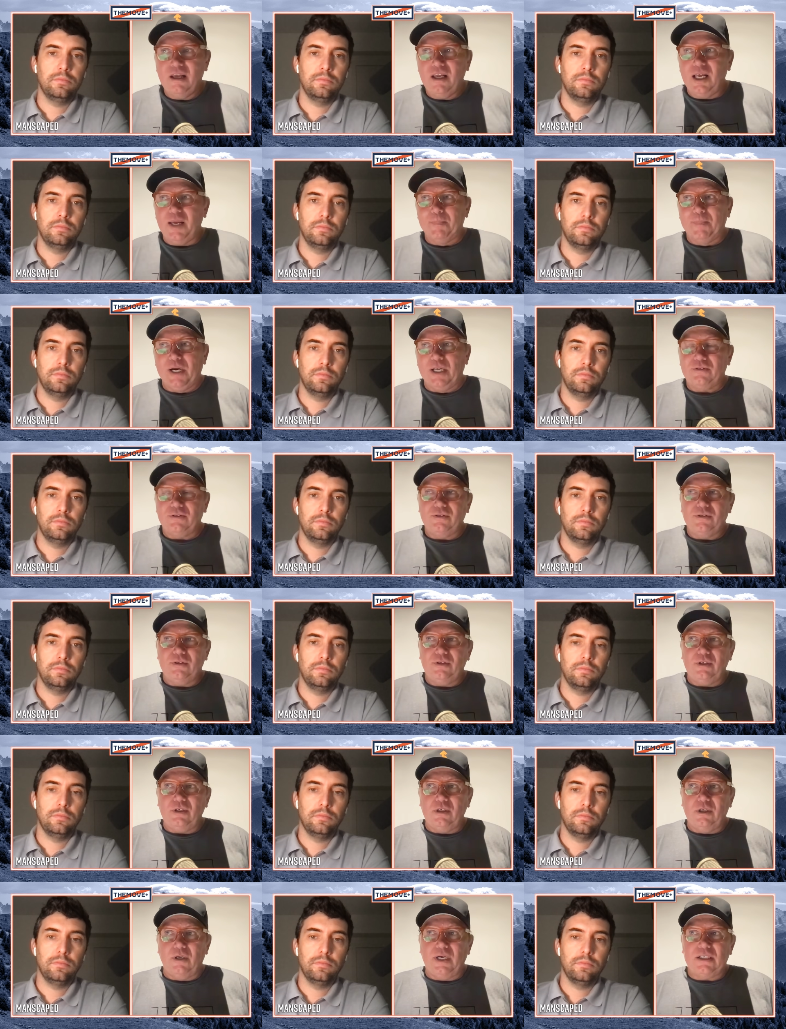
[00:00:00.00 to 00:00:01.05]
Speaker 1: but
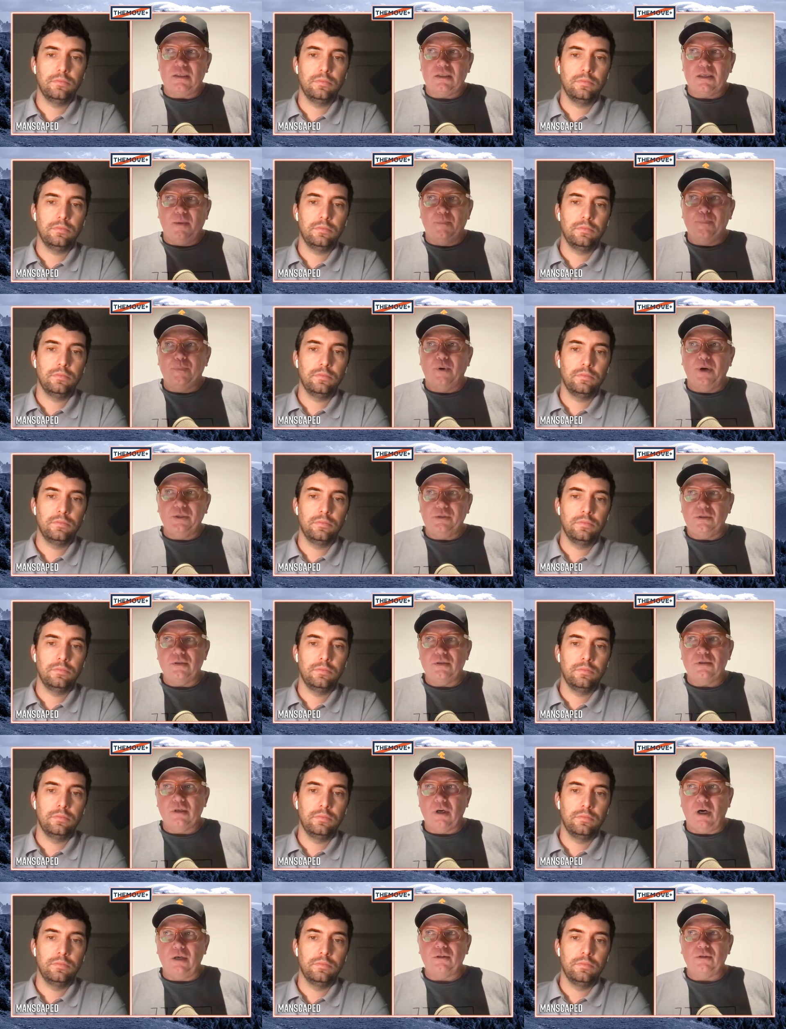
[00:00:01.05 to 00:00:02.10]
you know, at some point you
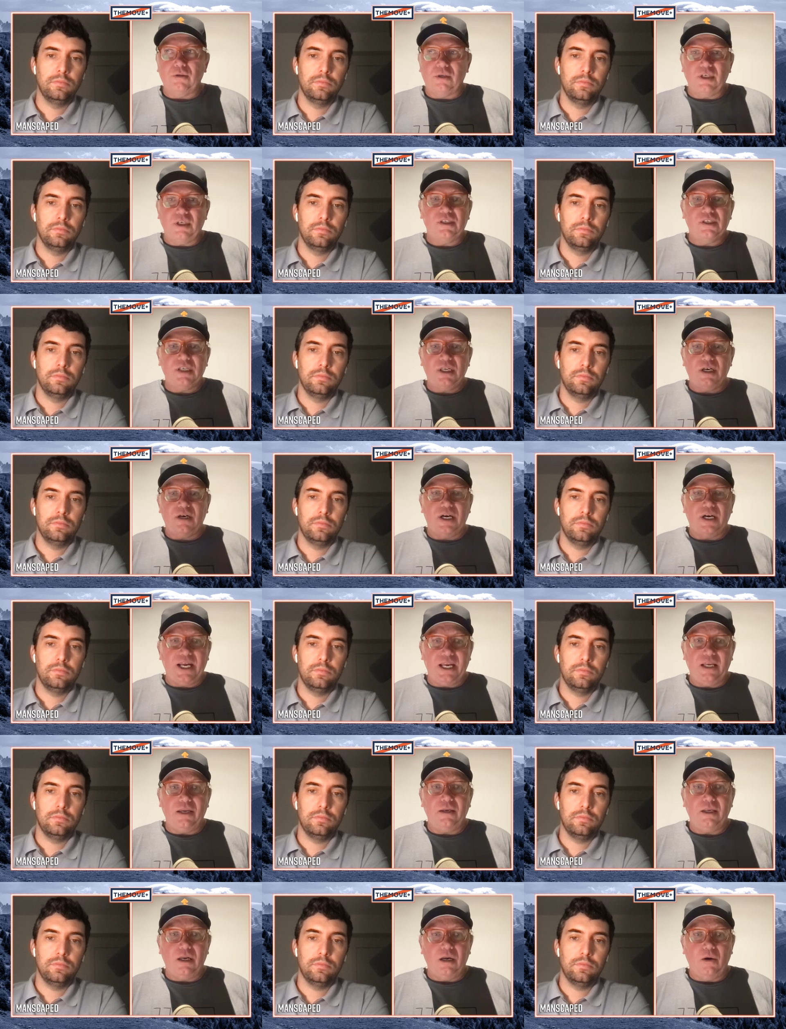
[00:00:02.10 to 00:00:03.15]
start to consider, hey,
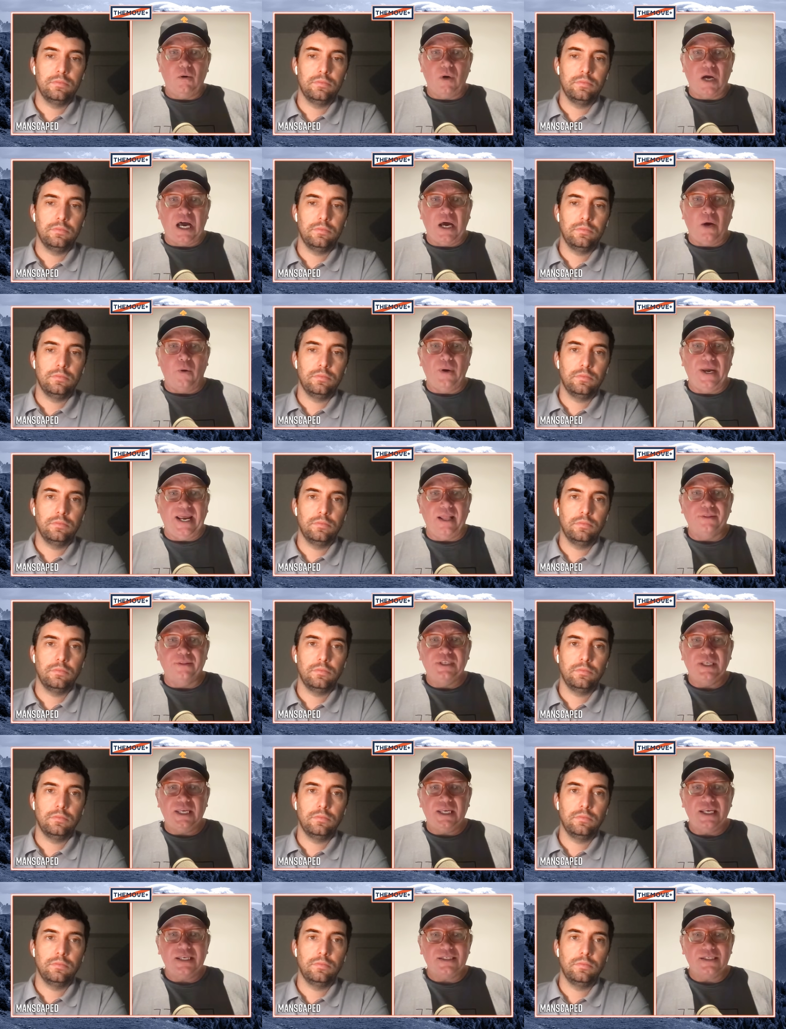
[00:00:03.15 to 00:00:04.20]
you know, how
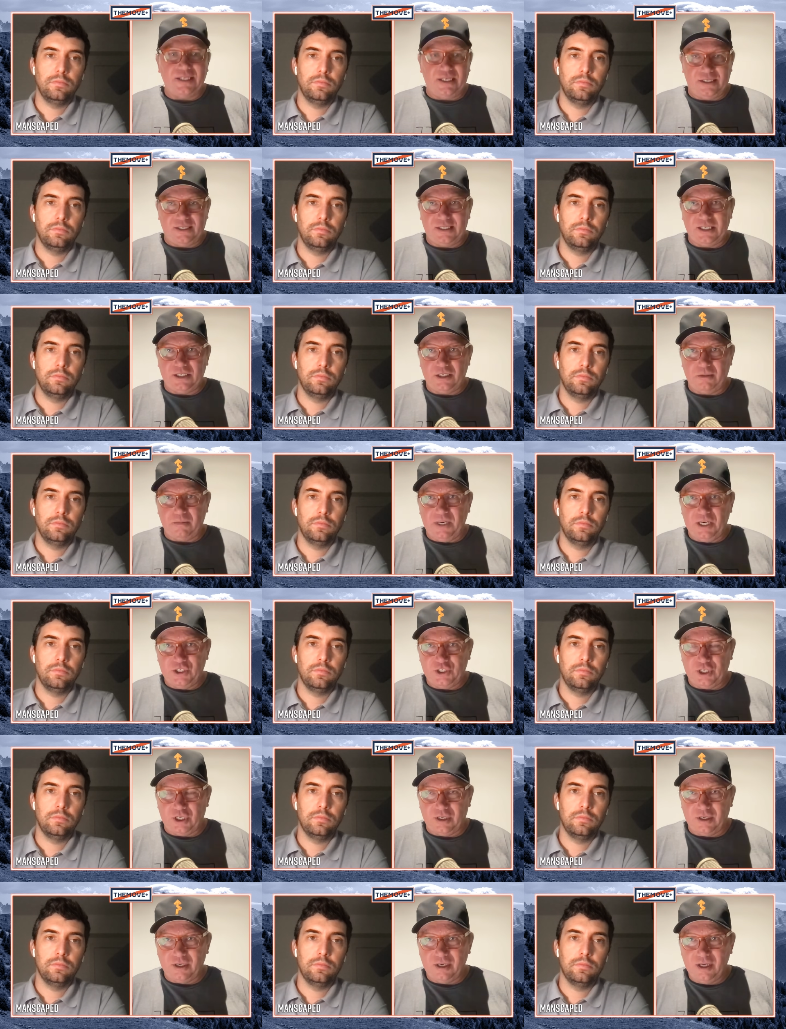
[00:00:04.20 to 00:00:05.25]
healthy is this
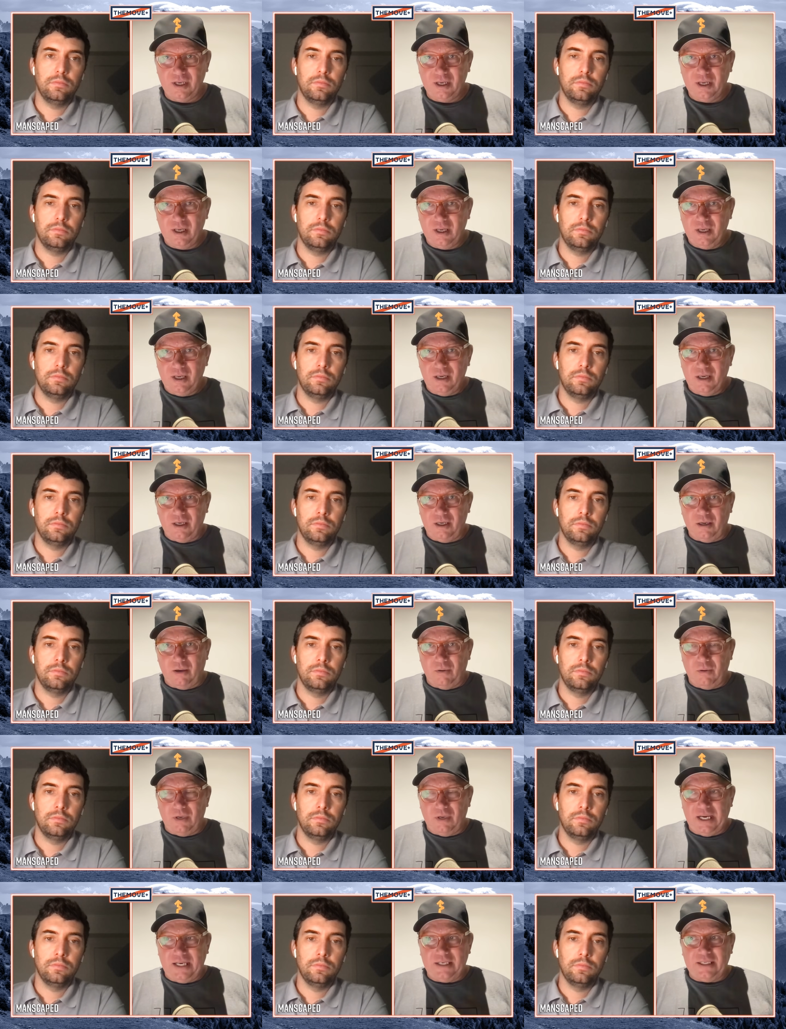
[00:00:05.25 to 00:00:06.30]
situation? You
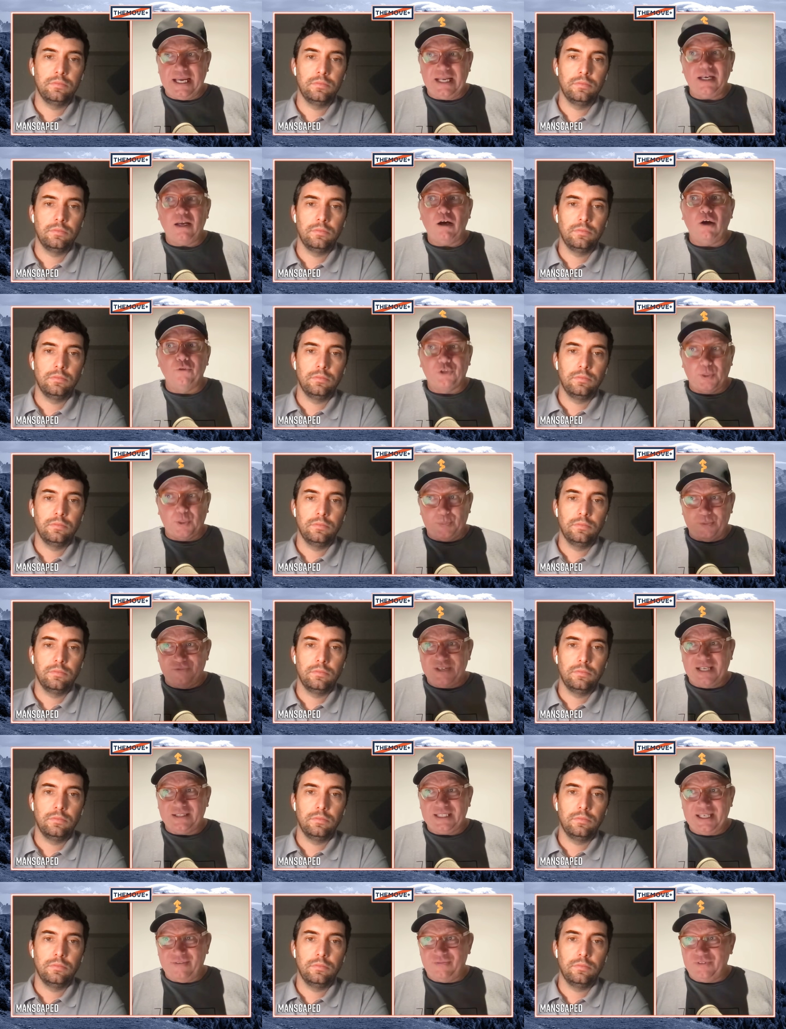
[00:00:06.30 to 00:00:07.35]
know, and then on top of
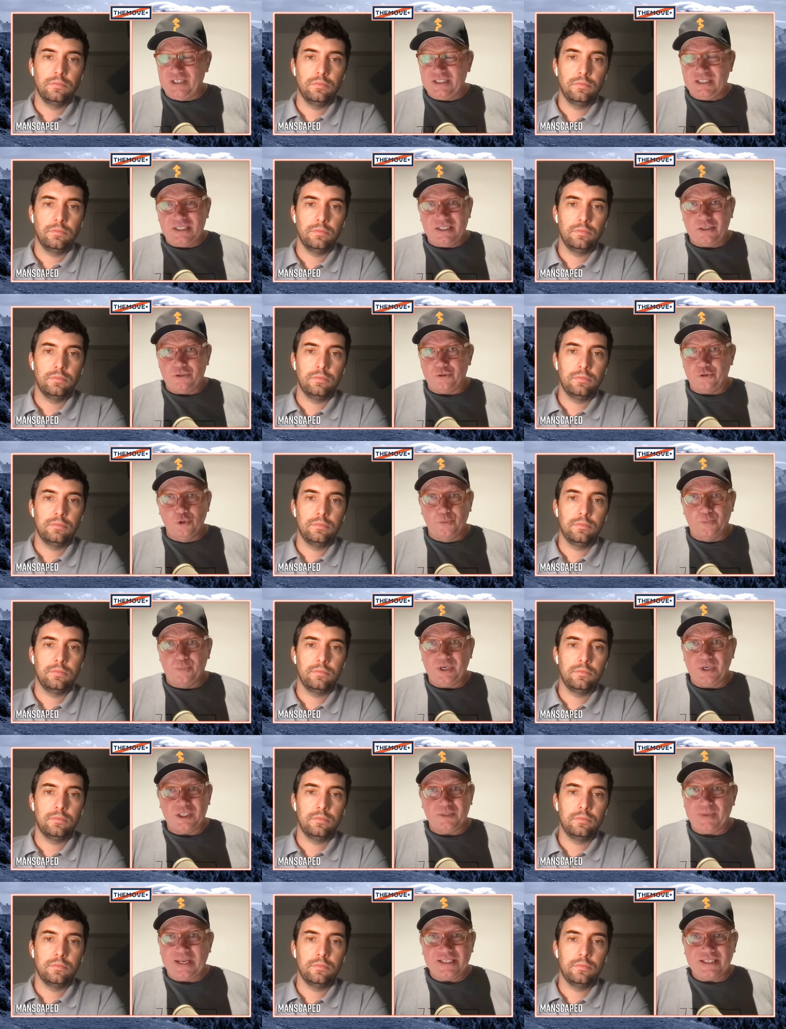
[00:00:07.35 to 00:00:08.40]
that, if this is a super
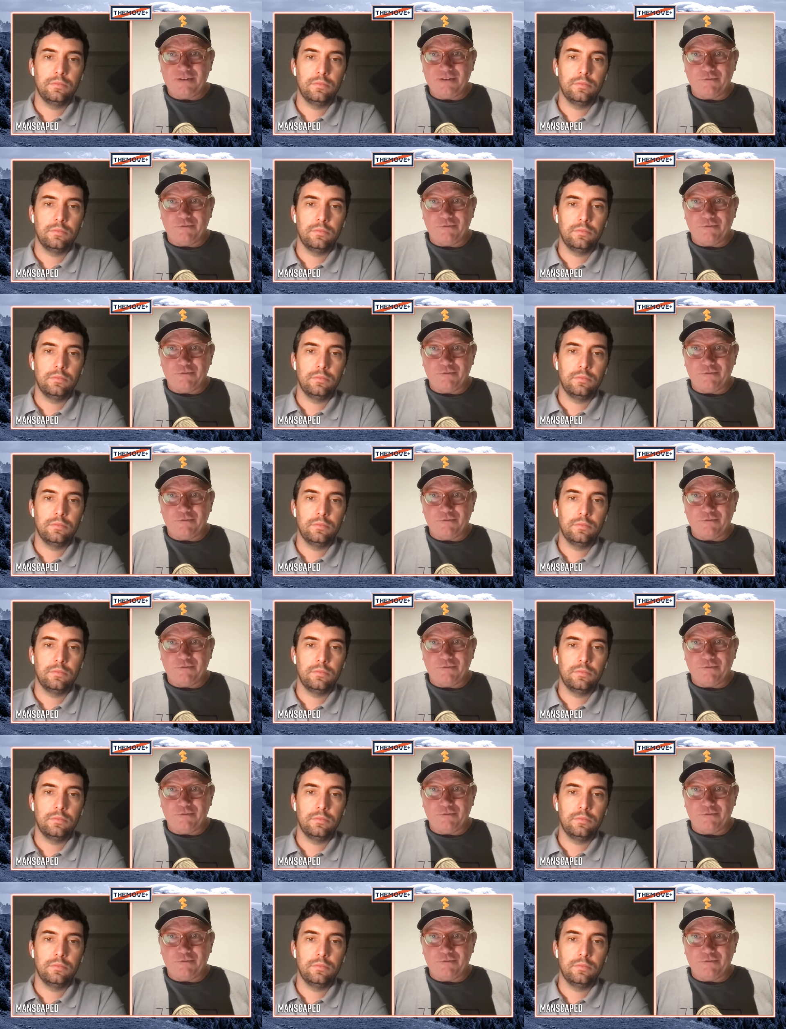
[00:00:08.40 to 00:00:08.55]
expensive